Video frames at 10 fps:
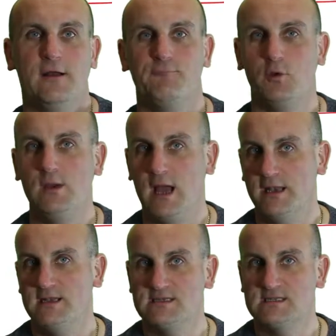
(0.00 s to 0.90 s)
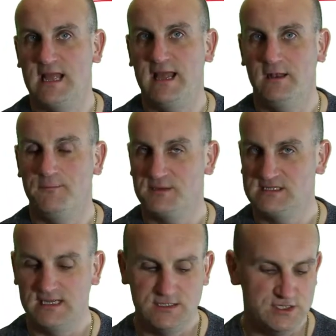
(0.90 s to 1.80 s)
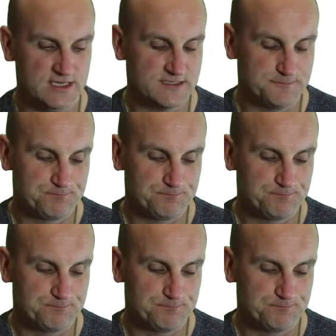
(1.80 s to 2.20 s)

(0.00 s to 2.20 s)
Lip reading: do we understand percentages?